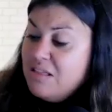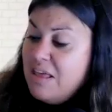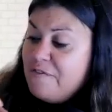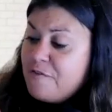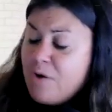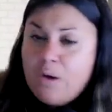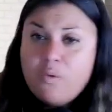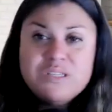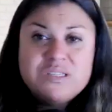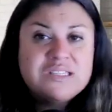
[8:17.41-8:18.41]
the
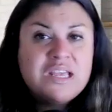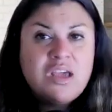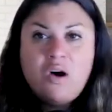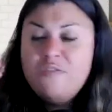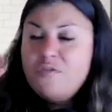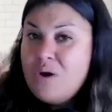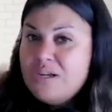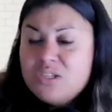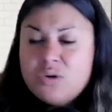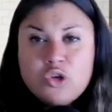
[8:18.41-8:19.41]
frequency of what
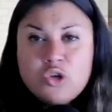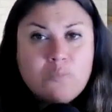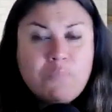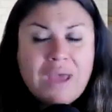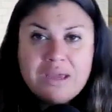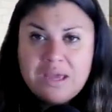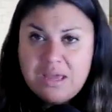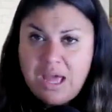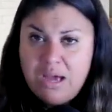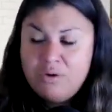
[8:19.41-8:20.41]
is on your bank
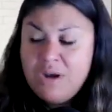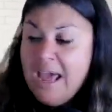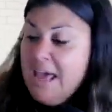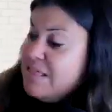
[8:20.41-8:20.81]
account,